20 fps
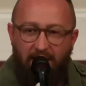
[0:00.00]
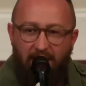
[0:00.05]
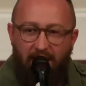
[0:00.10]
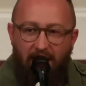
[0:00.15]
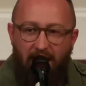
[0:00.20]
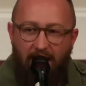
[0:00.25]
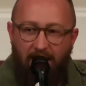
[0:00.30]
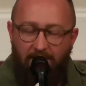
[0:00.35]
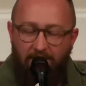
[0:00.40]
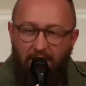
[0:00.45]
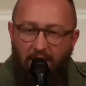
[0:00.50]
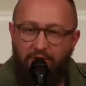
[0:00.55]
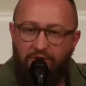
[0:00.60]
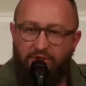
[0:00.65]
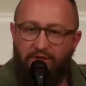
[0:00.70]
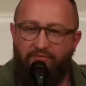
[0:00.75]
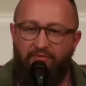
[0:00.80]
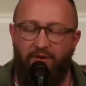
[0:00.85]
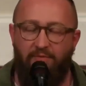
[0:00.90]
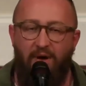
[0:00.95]
and
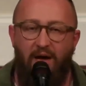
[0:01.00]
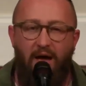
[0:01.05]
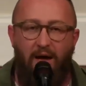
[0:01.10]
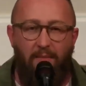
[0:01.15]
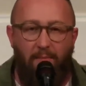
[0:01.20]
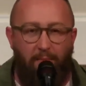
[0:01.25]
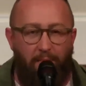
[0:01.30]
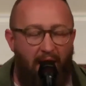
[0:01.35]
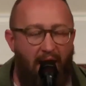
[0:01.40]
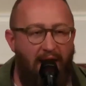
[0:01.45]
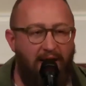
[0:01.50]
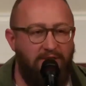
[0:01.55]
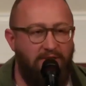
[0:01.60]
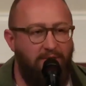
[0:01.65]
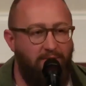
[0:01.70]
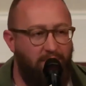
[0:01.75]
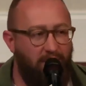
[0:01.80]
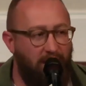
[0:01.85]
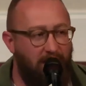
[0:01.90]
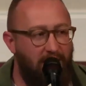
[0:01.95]
most of them
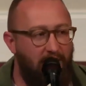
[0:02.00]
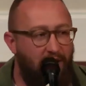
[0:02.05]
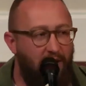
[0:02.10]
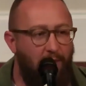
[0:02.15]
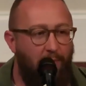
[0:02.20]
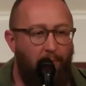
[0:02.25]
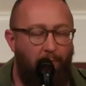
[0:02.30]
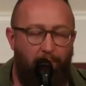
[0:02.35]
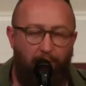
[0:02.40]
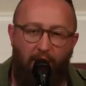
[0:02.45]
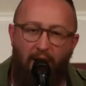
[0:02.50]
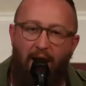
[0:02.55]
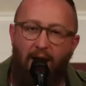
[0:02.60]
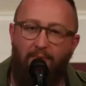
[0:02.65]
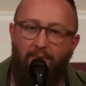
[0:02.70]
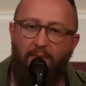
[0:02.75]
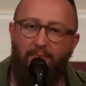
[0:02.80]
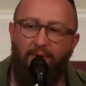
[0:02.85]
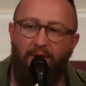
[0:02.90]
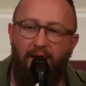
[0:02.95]
possibly,
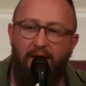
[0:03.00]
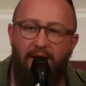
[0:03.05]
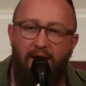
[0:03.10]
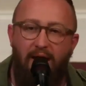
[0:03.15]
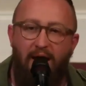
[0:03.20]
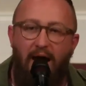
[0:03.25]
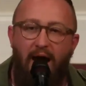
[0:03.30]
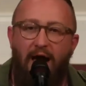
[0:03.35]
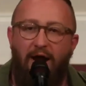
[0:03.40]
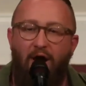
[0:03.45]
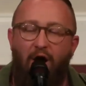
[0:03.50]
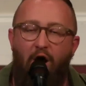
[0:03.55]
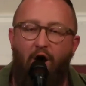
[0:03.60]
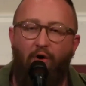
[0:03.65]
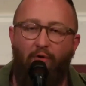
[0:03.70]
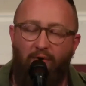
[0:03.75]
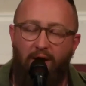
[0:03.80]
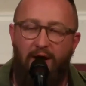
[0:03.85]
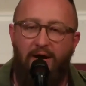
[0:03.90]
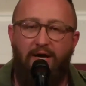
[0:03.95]
probably had
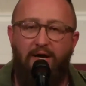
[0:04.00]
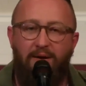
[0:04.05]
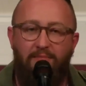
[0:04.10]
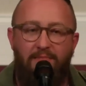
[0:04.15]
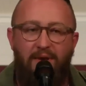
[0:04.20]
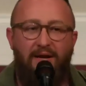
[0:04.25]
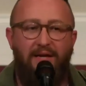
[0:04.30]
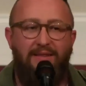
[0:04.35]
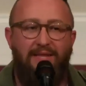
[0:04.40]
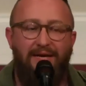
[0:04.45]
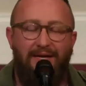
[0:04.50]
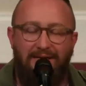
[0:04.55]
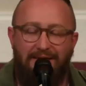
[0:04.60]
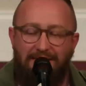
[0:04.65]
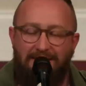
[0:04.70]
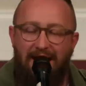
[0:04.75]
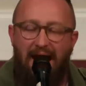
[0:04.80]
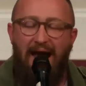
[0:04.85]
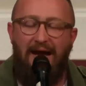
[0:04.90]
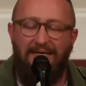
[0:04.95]
already committed the
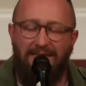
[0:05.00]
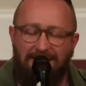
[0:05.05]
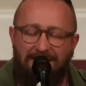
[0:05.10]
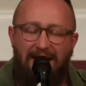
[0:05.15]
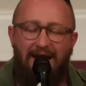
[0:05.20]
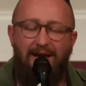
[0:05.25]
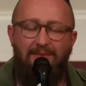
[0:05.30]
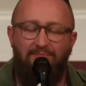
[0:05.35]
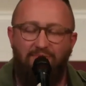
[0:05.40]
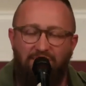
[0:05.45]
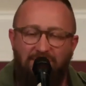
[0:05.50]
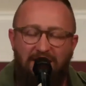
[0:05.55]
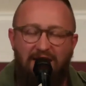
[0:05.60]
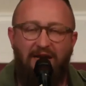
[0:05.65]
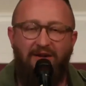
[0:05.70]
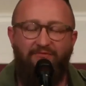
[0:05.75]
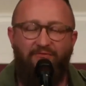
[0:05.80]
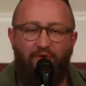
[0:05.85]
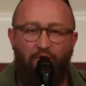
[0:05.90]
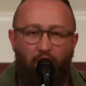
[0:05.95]
exact same
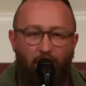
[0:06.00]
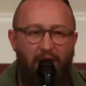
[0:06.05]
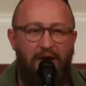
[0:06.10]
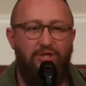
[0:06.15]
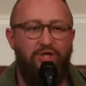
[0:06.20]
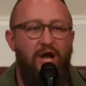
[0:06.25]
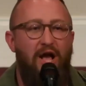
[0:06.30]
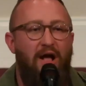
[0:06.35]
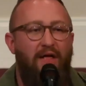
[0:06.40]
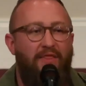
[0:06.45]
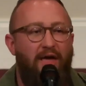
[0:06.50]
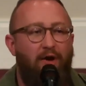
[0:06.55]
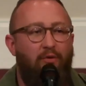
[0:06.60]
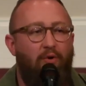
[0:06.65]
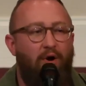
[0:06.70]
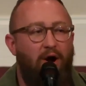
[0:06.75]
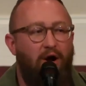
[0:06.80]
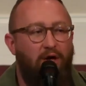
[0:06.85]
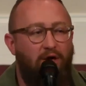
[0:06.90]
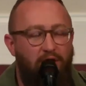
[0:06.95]
sin for which they
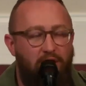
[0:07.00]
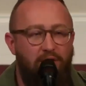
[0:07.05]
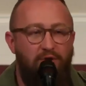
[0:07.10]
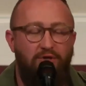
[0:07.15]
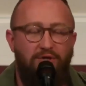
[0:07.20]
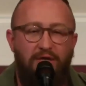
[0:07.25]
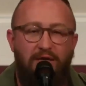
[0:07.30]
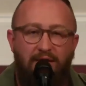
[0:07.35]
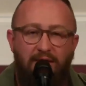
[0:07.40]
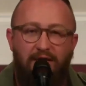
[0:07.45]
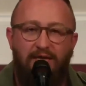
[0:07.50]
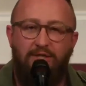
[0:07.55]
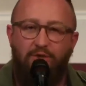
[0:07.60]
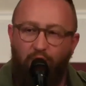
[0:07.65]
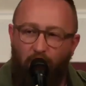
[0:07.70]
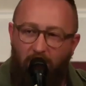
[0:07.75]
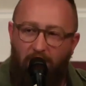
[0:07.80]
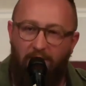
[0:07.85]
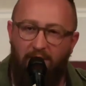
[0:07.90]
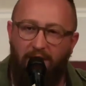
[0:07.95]
were accusing this
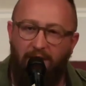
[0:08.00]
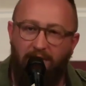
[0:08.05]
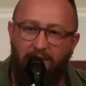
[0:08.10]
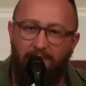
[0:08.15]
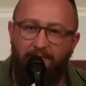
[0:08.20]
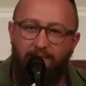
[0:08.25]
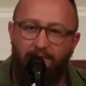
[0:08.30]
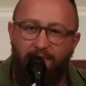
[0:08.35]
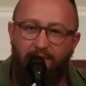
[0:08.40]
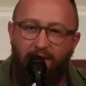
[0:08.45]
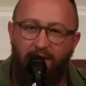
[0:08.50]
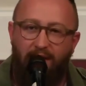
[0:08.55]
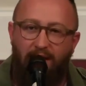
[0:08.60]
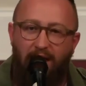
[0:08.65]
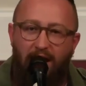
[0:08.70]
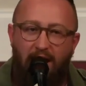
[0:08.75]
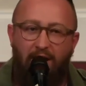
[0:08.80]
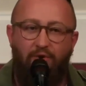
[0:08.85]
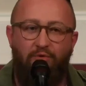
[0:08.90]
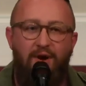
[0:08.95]
woman
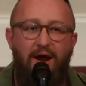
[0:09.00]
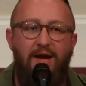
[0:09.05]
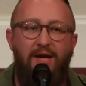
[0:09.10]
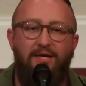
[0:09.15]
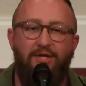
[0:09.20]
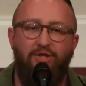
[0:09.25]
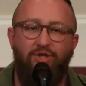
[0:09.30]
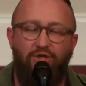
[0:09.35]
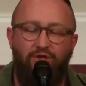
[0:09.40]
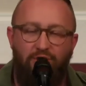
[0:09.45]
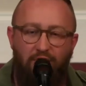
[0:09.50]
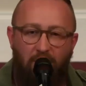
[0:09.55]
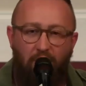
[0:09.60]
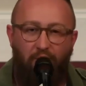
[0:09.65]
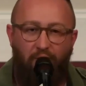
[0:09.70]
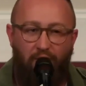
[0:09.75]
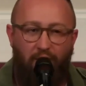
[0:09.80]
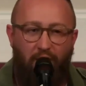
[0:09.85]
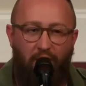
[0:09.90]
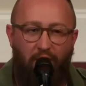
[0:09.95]
and ready to
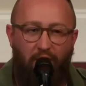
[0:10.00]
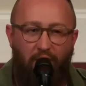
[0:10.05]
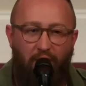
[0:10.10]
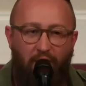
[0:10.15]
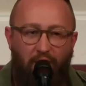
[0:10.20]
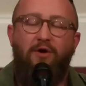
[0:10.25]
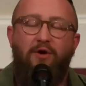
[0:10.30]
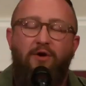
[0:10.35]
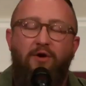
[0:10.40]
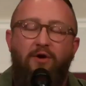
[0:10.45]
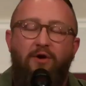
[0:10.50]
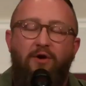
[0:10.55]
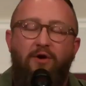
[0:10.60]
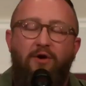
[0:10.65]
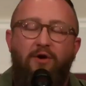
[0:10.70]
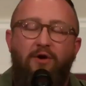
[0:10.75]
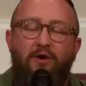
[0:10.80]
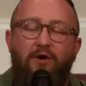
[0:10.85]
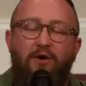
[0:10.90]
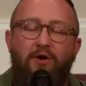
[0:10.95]
stone her and ready to
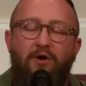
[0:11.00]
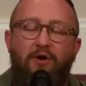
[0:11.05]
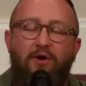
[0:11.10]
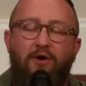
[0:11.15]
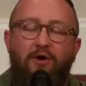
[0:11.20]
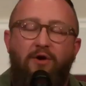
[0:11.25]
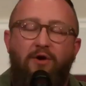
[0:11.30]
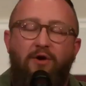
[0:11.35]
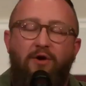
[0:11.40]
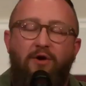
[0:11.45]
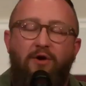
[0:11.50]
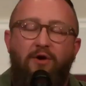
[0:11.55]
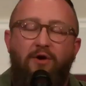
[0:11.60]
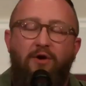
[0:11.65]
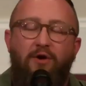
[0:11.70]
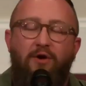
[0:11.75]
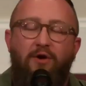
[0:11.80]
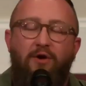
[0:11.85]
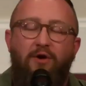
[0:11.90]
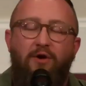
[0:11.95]
kill her.
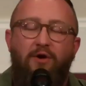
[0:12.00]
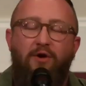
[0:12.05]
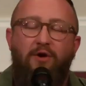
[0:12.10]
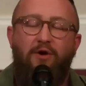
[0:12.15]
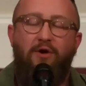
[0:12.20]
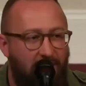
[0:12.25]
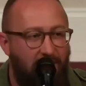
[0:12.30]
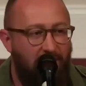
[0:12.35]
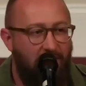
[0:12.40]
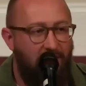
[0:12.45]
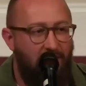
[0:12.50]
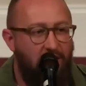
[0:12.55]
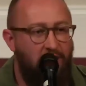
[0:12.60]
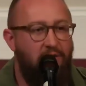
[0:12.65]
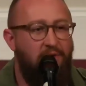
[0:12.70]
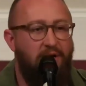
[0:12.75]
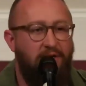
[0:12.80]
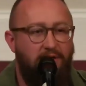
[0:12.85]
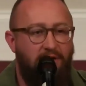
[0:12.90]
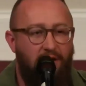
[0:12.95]
Anybody
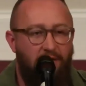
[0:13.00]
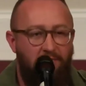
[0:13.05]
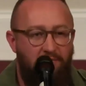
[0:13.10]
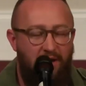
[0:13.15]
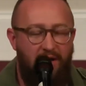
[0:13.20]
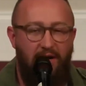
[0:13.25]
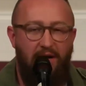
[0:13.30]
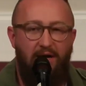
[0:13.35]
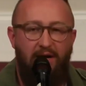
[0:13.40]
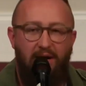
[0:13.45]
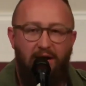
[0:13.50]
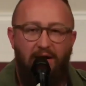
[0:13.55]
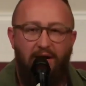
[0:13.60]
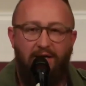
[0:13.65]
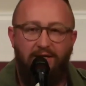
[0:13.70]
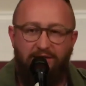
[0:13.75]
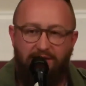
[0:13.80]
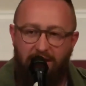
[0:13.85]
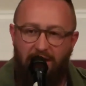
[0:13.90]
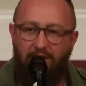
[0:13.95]
who had committed
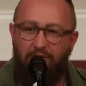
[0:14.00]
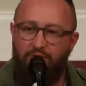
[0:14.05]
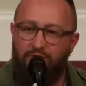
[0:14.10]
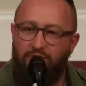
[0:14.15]
a sin, who's